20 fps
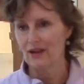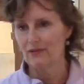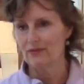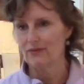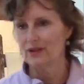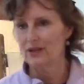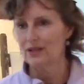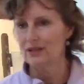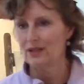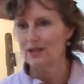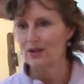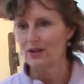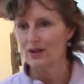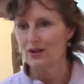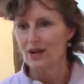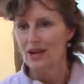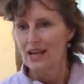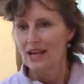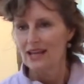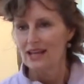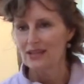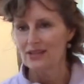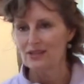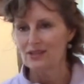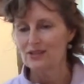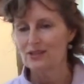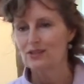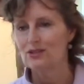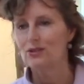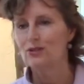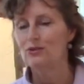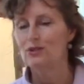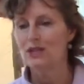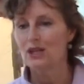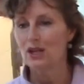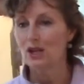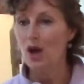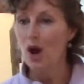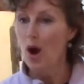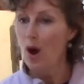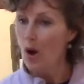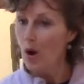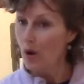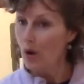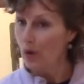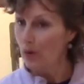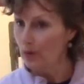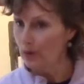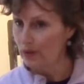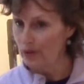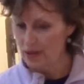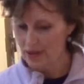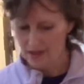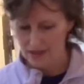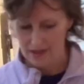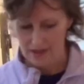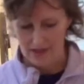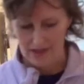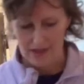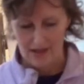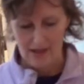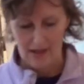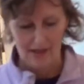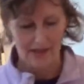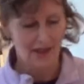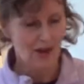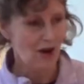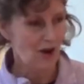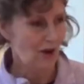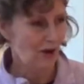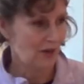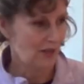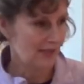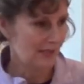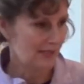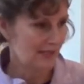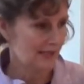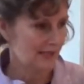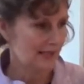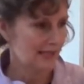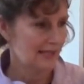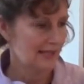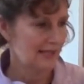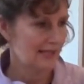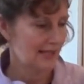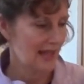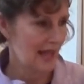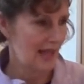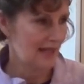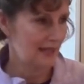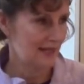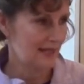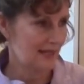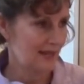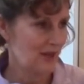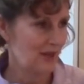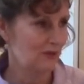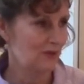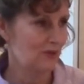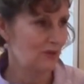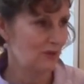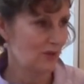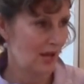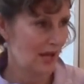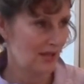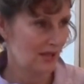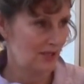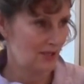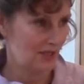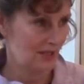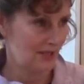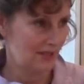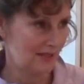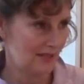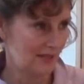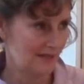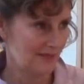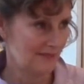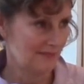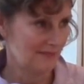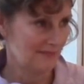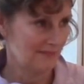I've written here, is to decode the artist's set of strategies.